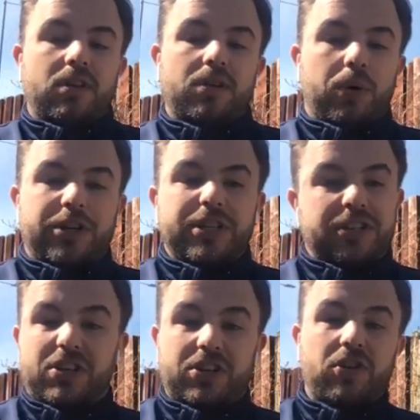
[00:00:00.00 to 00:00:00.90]
Which is
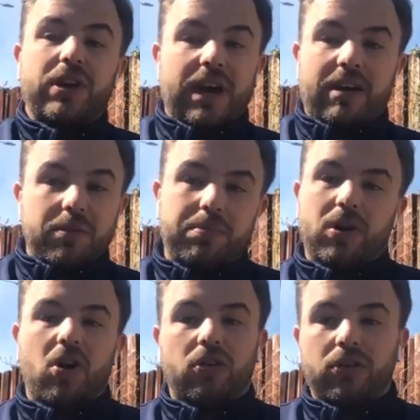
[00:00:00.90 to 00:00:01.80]
going to have a
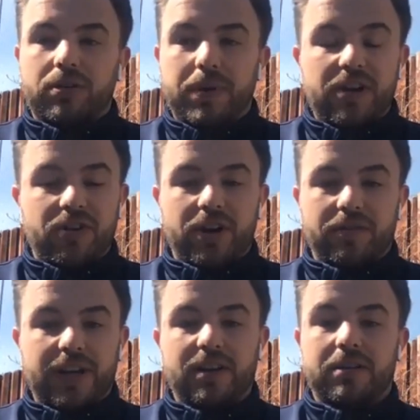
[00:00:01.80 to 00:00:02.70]
prolonged period of
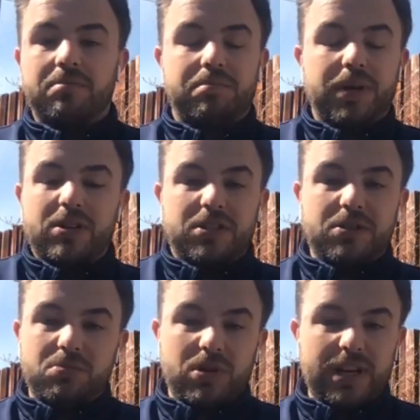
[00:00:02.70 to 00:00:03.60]
healing, because
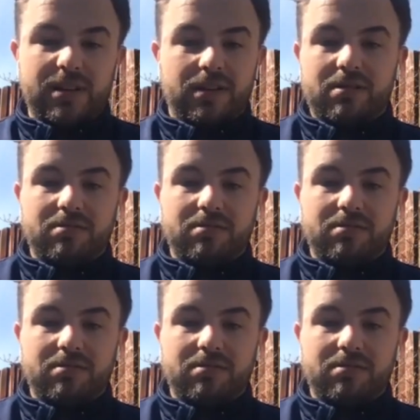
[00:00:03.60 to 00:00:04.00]
you need